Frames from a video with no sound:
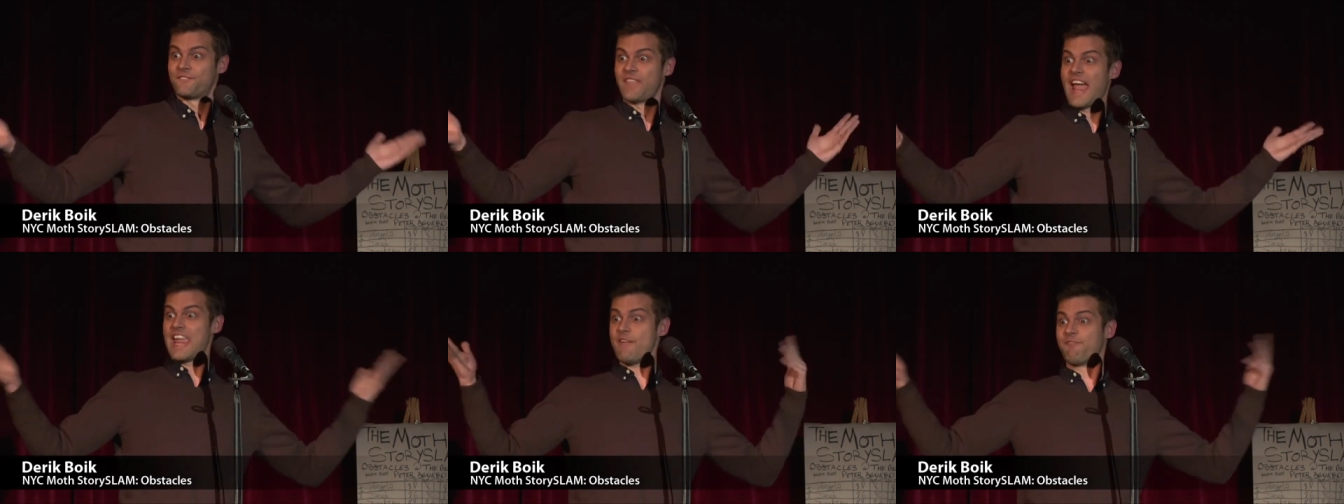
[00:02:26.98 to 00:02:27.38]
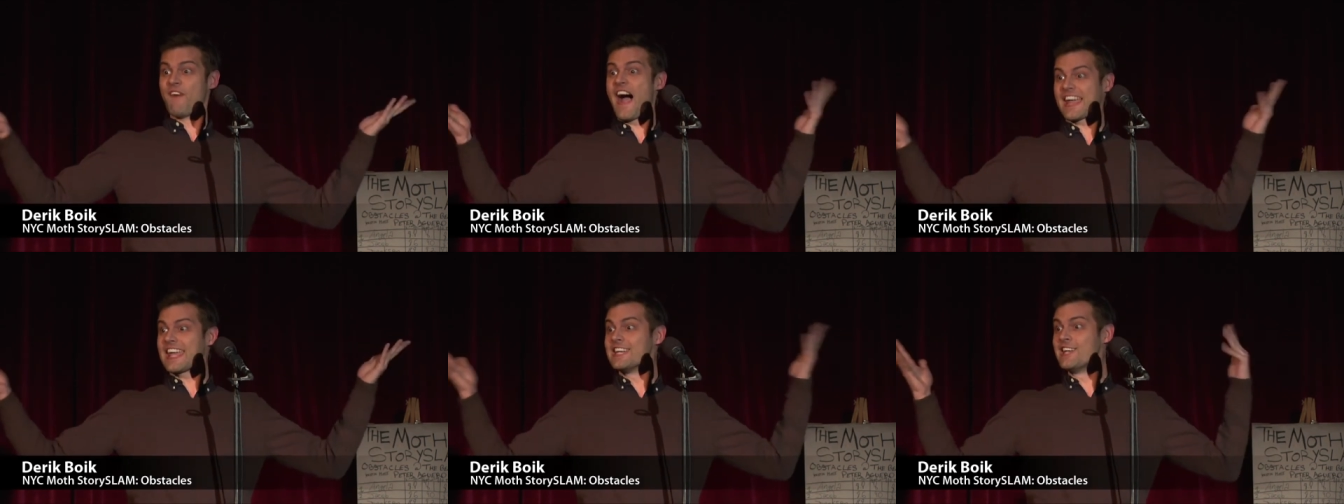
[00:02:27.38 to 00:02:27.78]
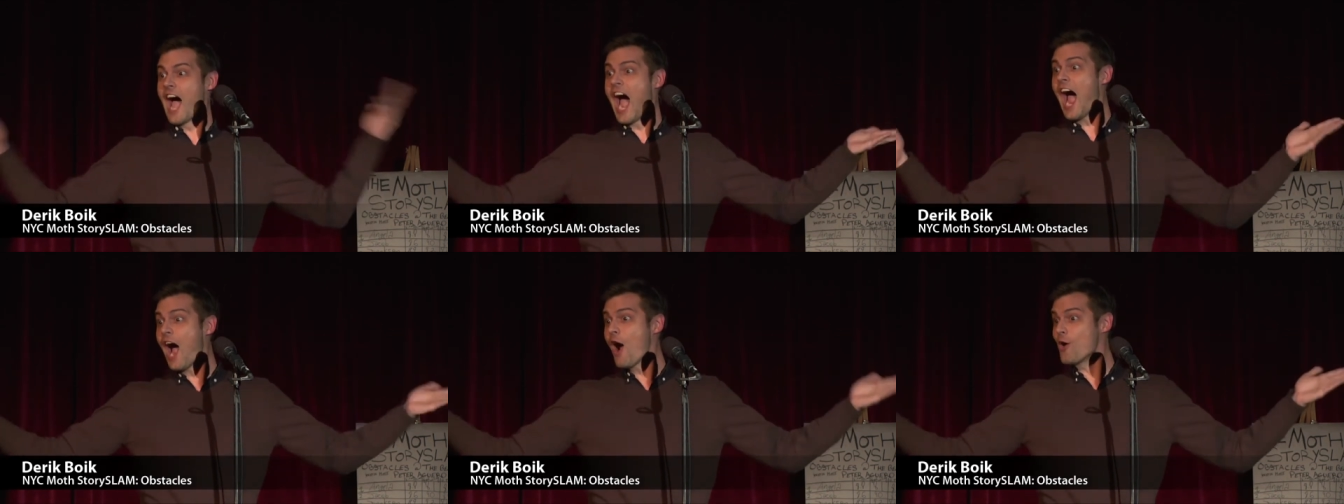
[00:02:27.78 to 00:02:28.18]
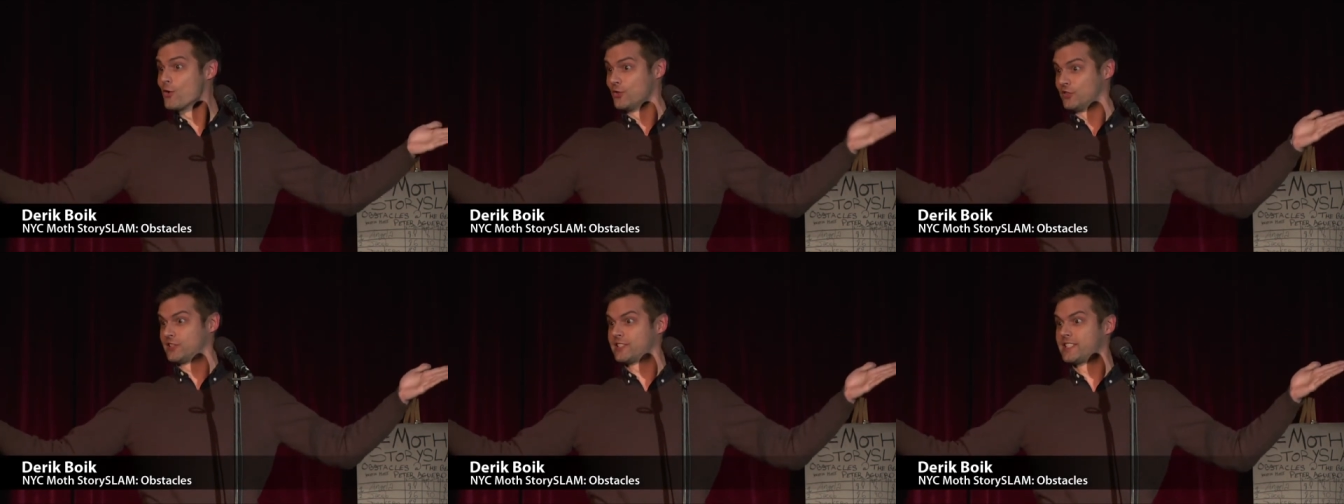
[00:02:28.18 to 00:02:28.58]
He fucking
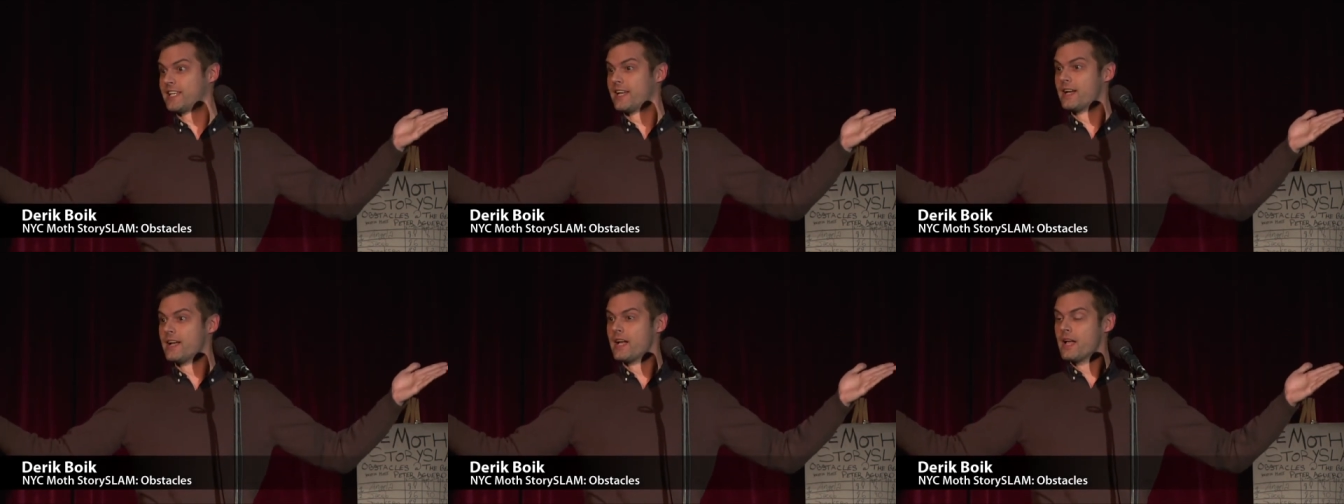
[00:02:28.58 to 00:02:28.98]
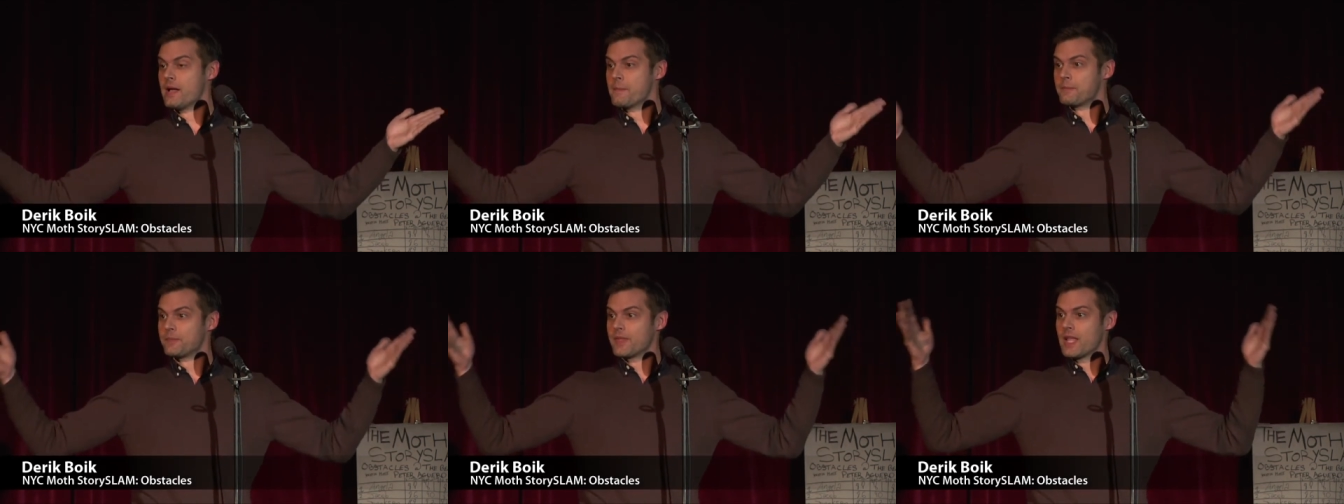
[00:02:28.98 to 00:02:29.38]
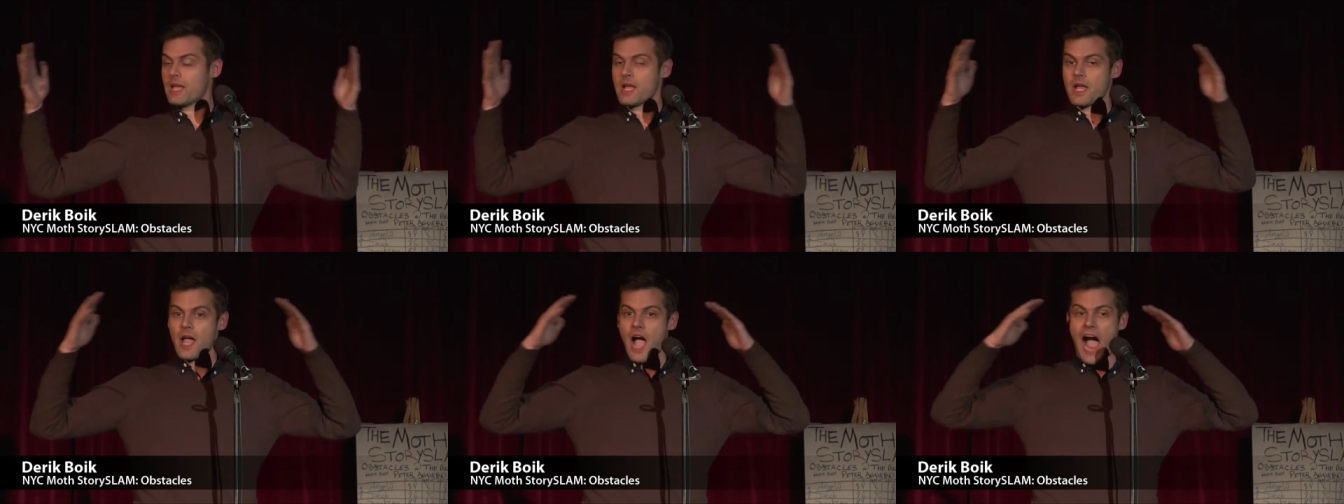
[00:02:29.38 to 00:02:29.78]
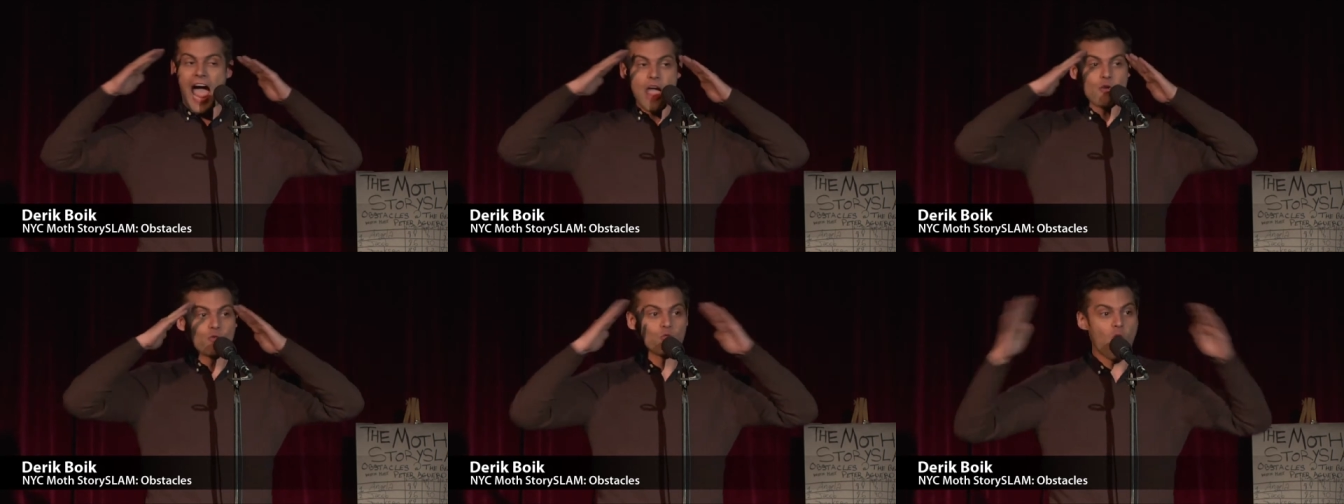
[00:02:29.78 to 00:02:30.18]
knows!
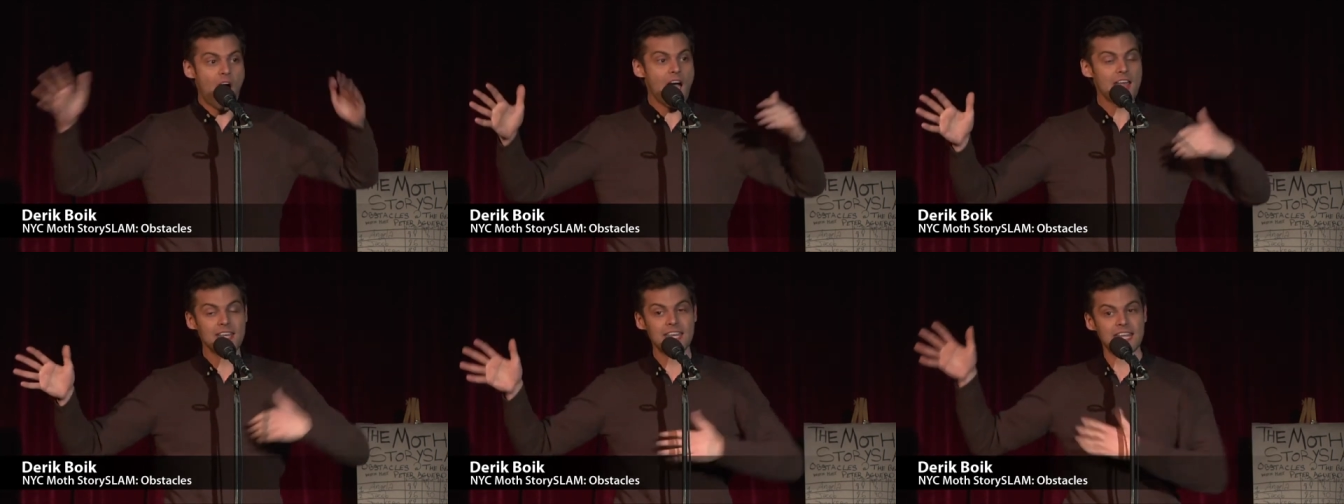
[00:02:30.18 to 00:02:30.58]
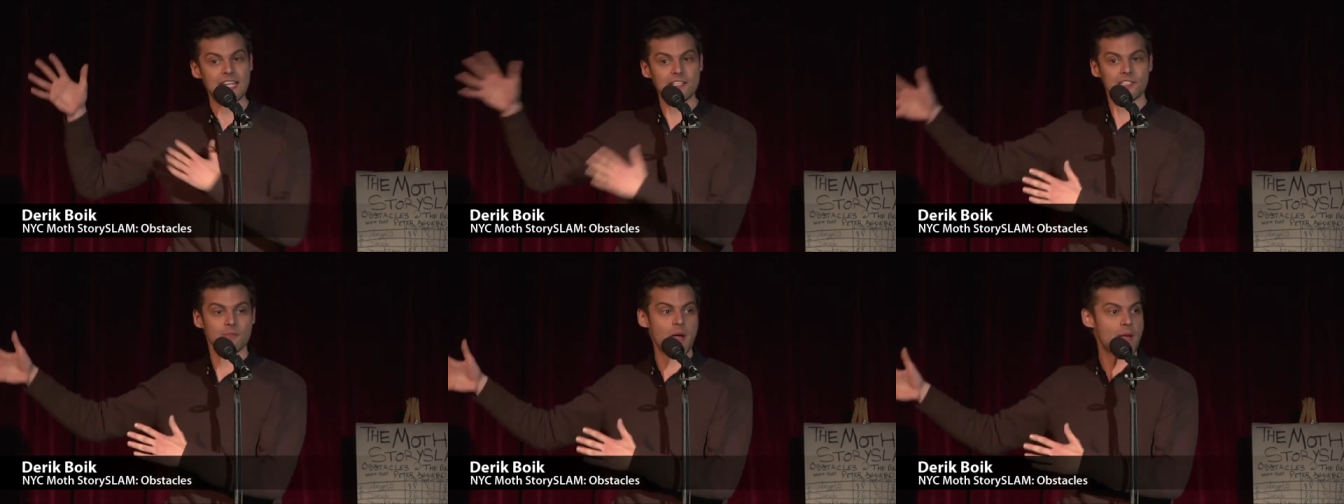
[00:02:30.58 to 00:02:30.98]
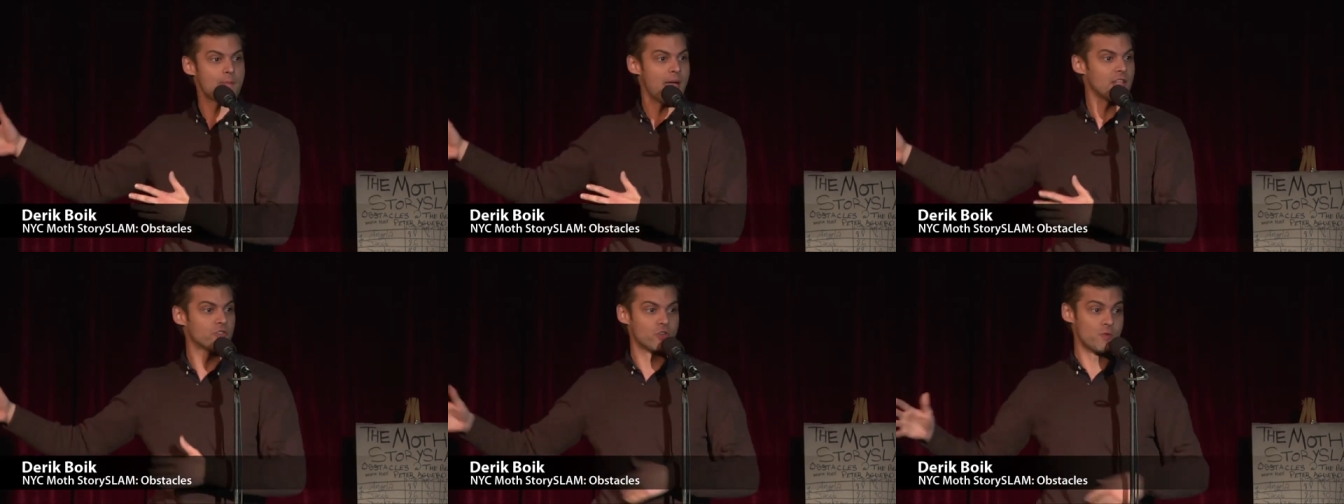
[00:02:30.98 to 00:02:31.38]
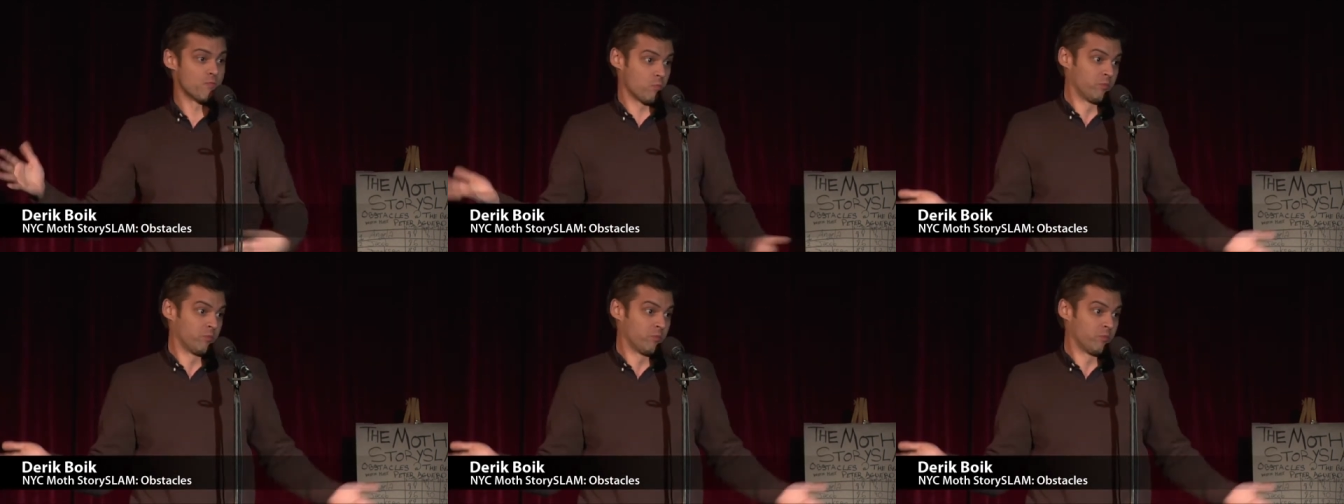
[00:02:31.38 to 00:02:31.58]
I run into my bedroom,